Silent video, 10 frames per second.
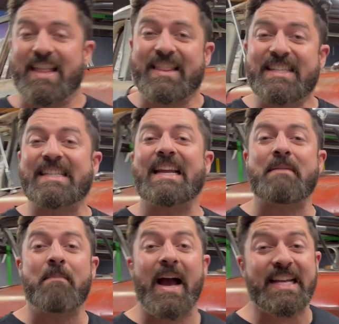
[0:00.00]
This is gonna
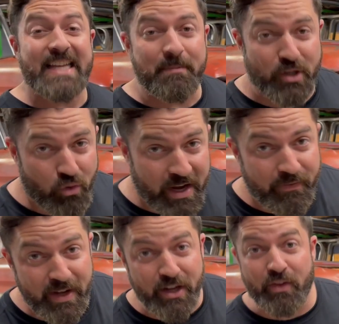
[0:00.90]
be my attempt to create a
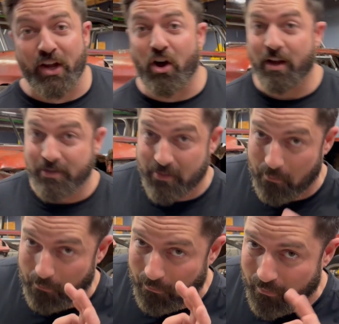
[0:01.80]
video that costs
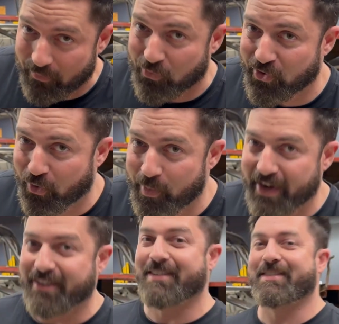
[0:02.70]
0
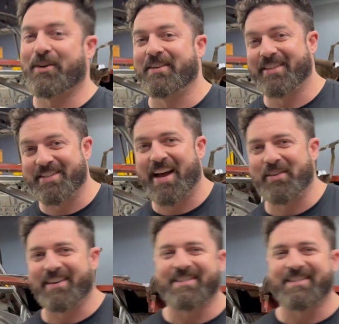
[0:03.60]
pennies. So let's dive in.